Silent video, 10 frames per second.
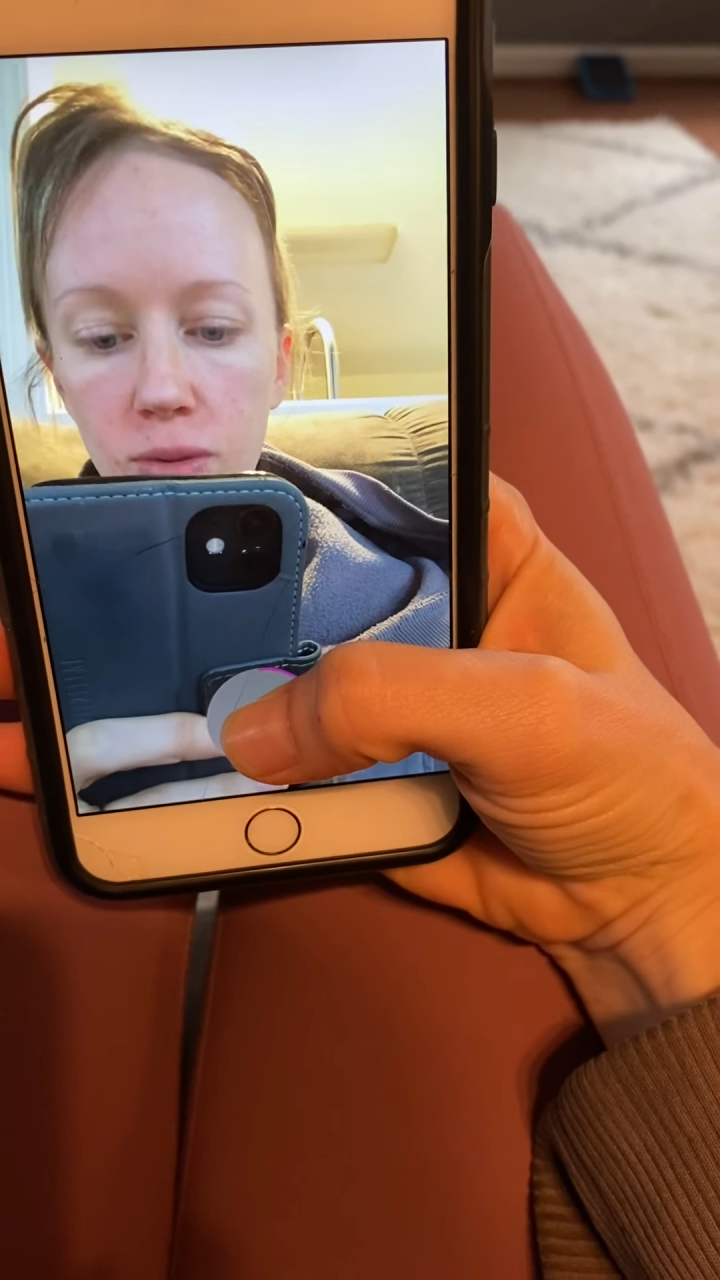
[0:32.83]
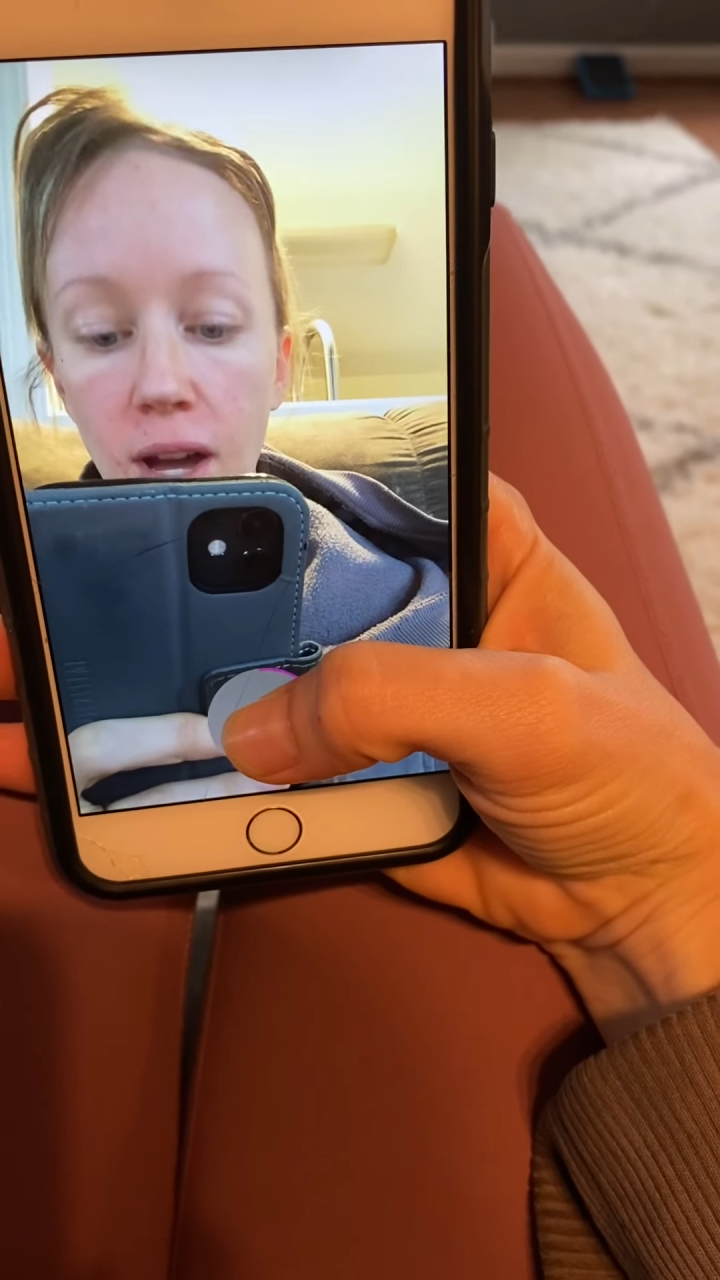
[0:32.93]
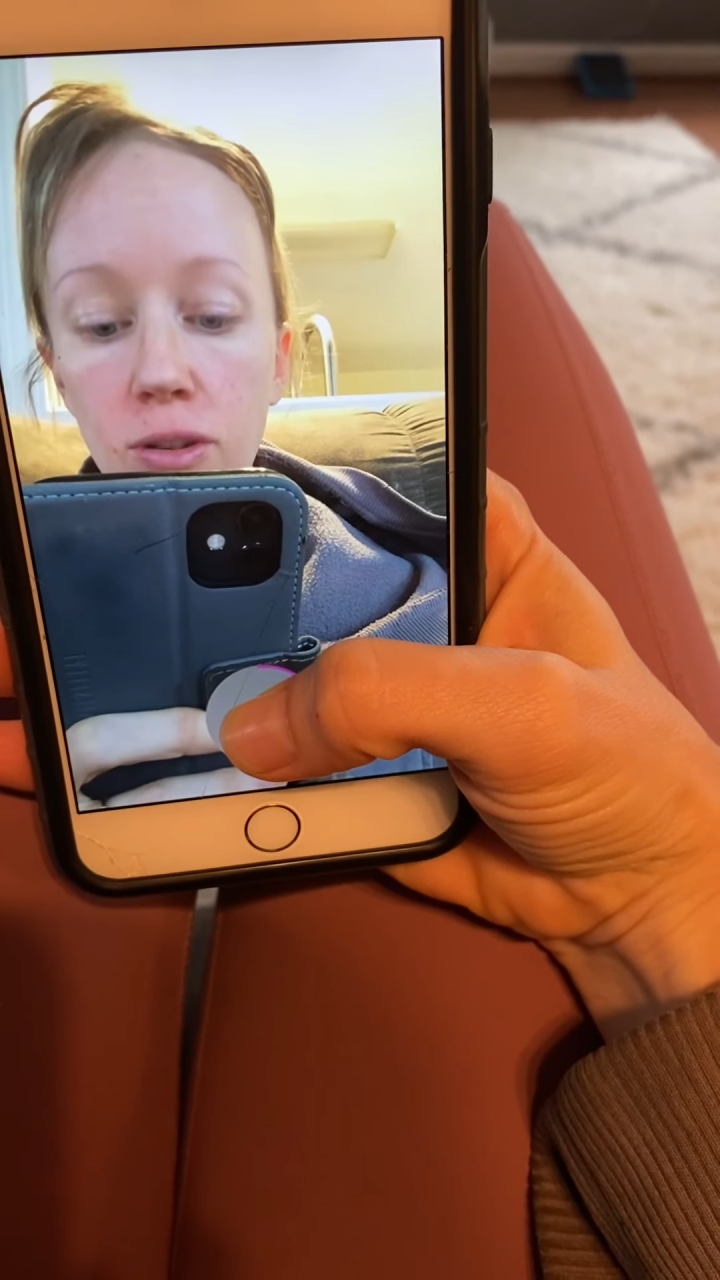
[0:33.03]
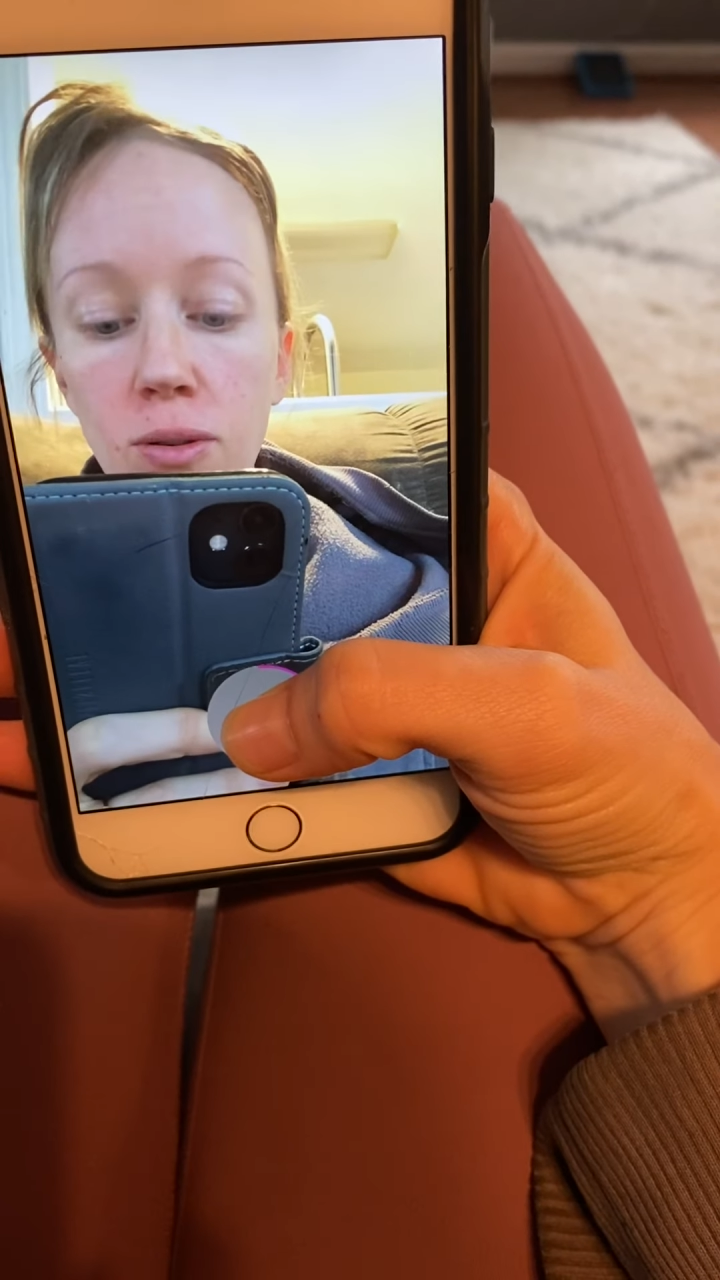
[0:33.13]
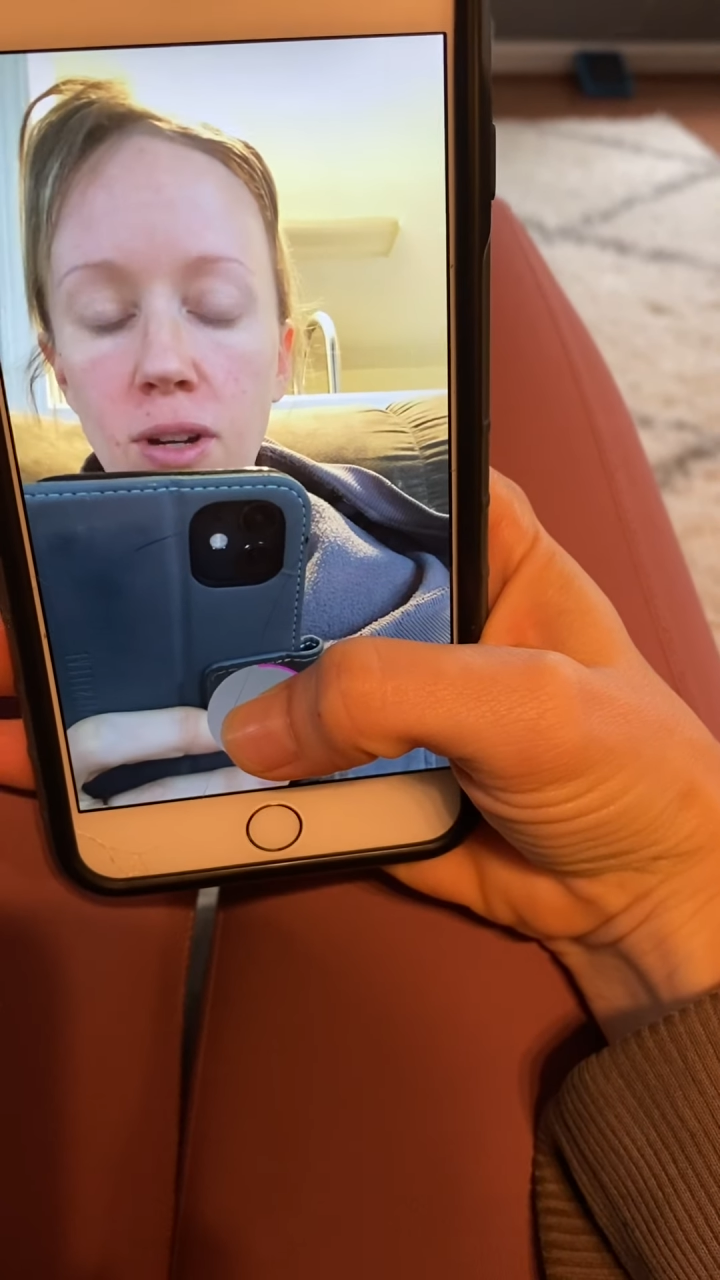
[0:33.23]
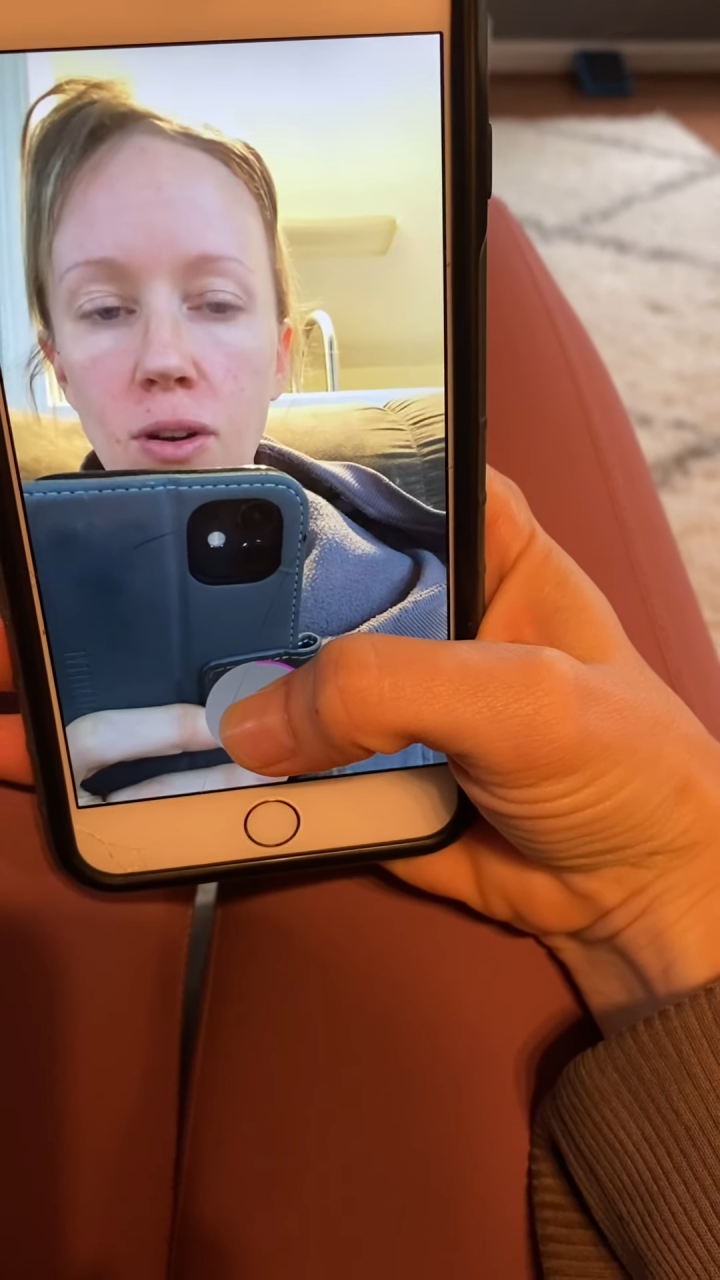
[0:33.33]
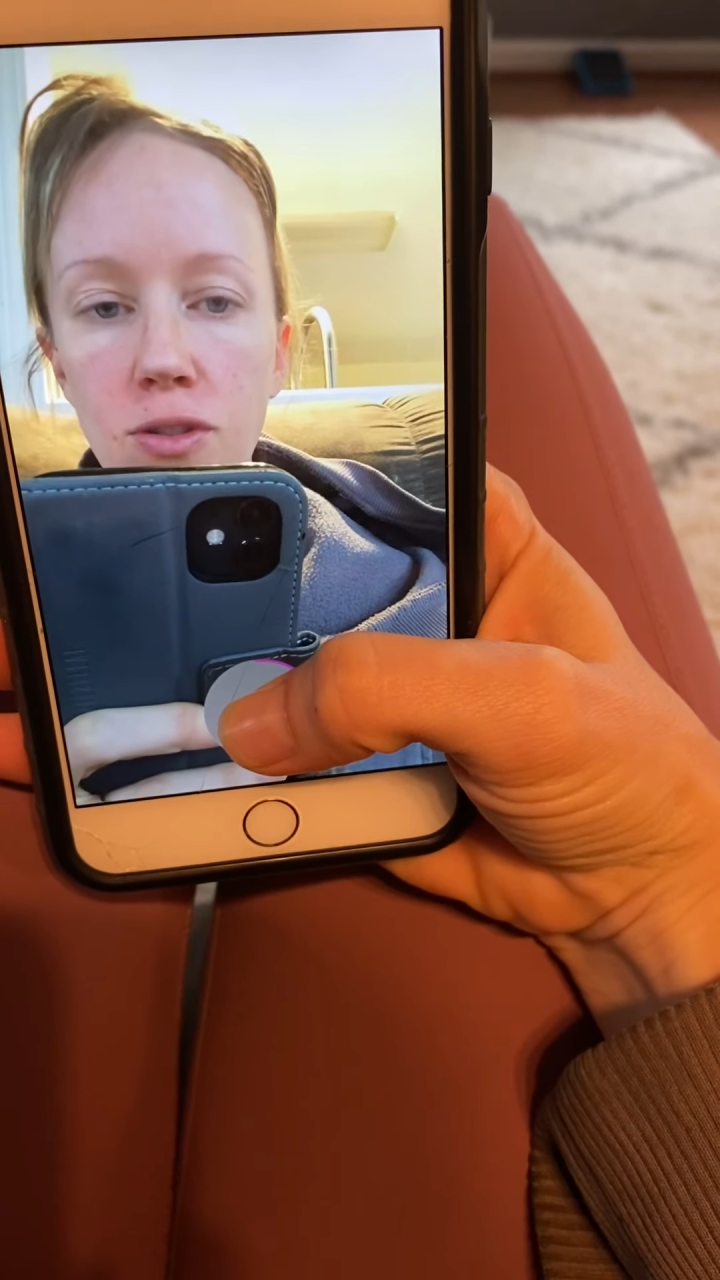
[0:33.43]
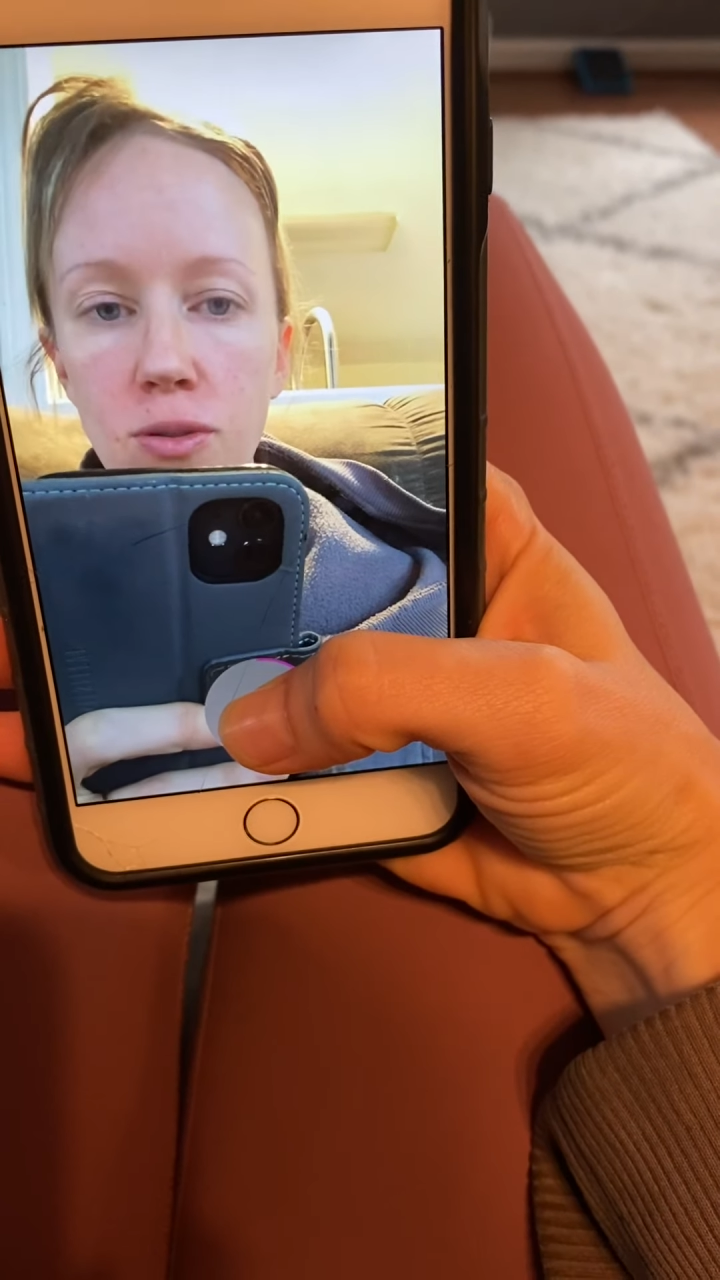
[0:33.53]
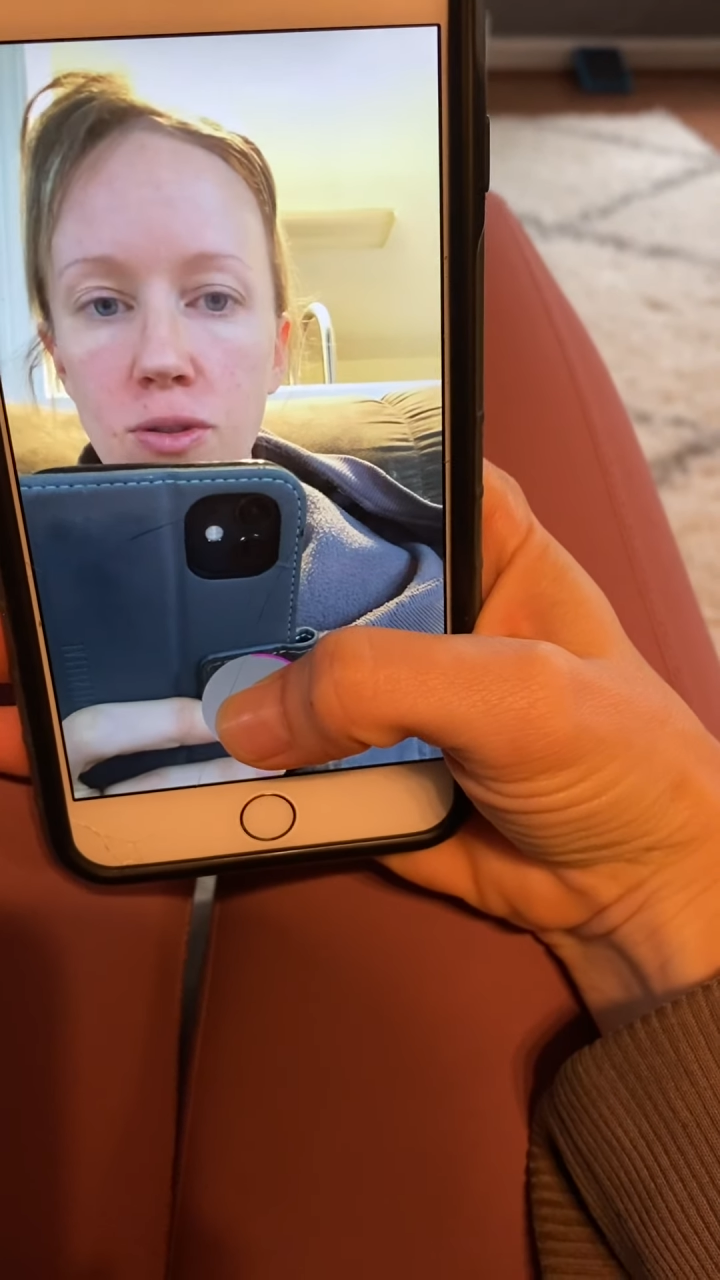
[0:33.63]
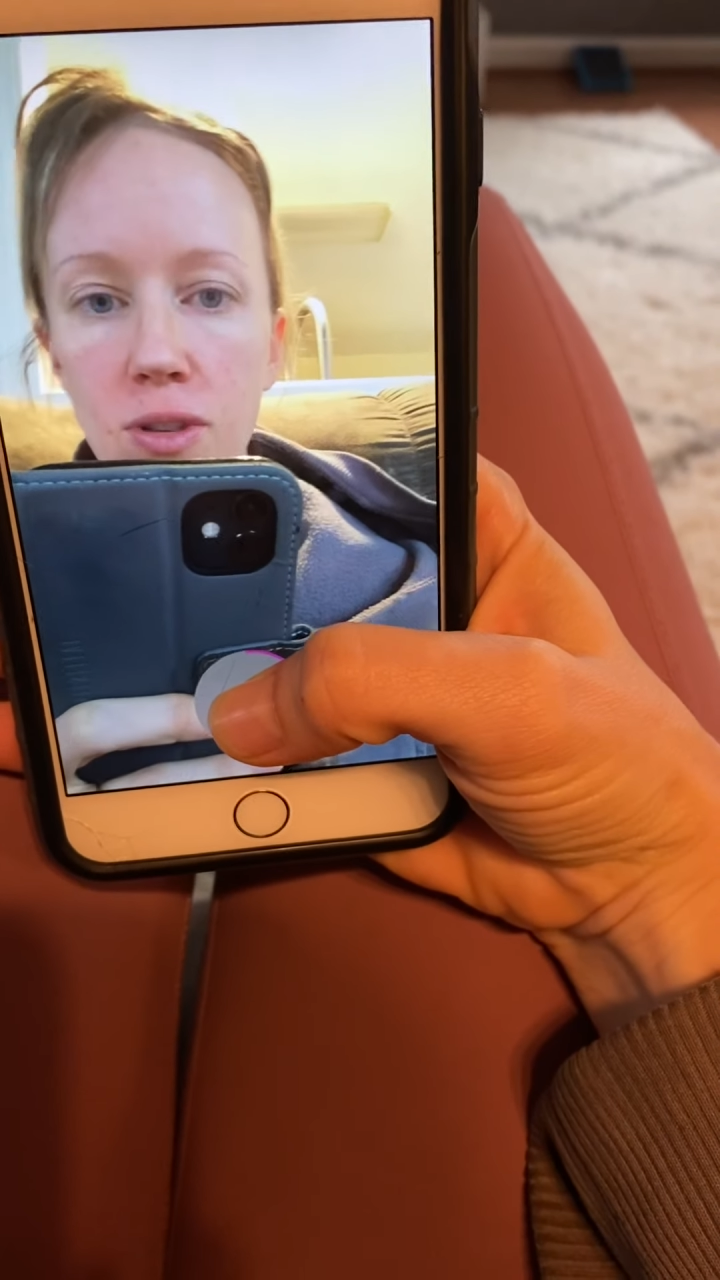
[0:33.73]
now you can
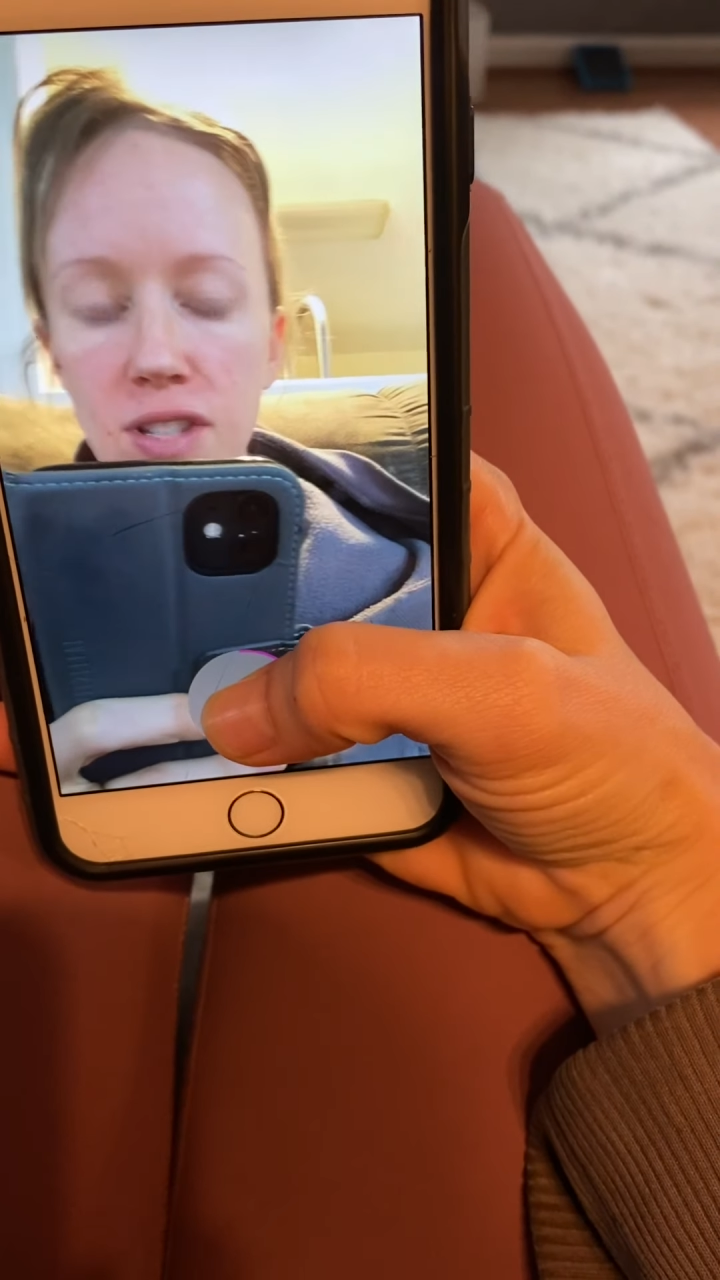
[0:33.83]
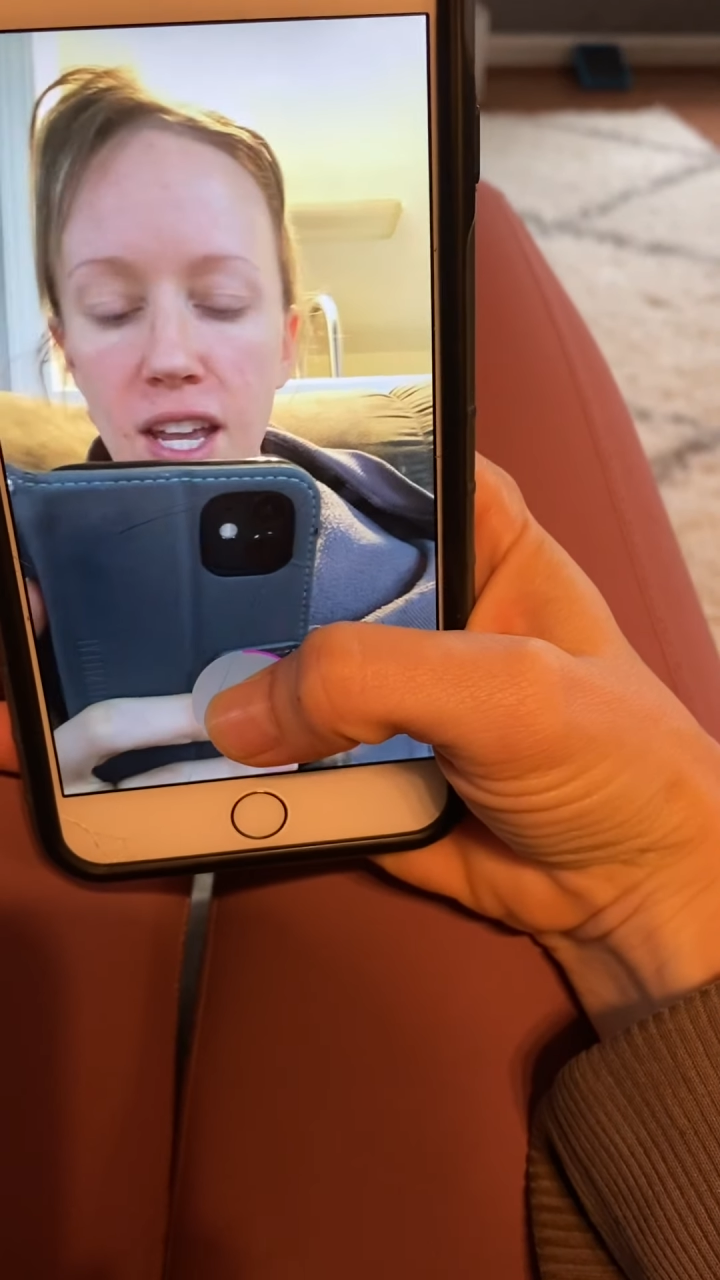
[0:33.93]
also do this